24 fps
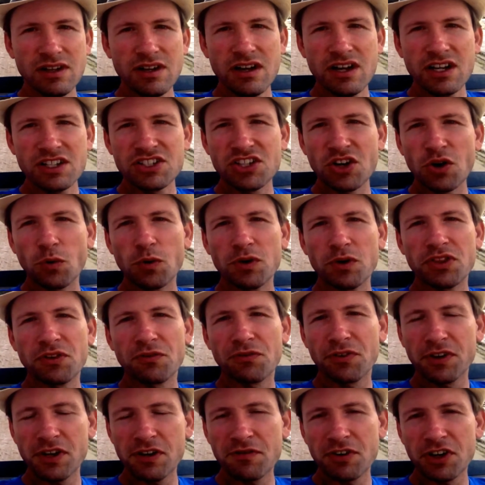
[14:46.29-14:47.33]
So, with a
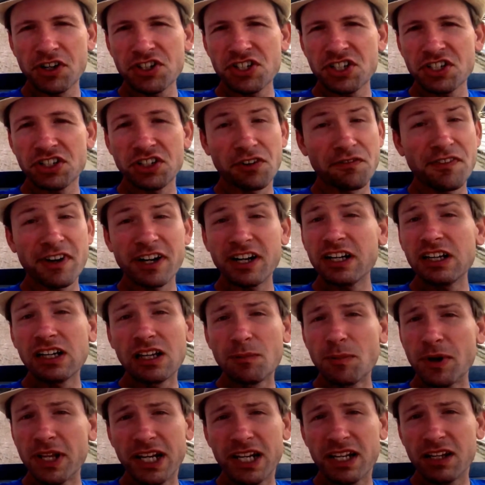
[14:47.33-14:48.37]
free version, you're very
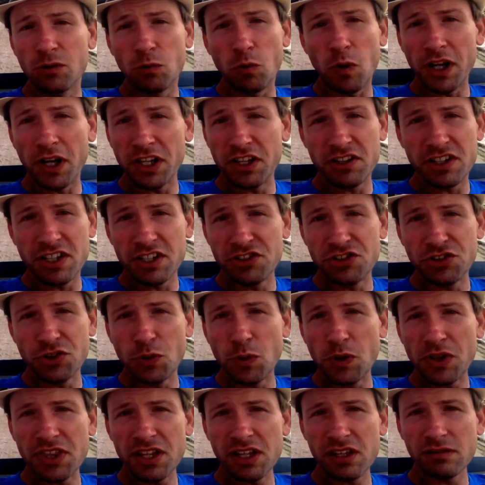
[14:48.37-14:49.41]
limited in what you can do
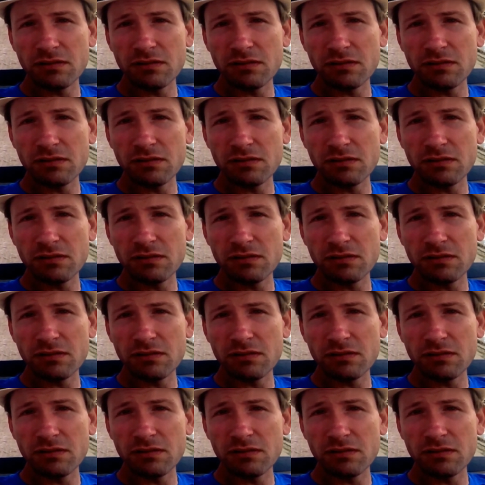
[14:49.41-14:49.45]
with it.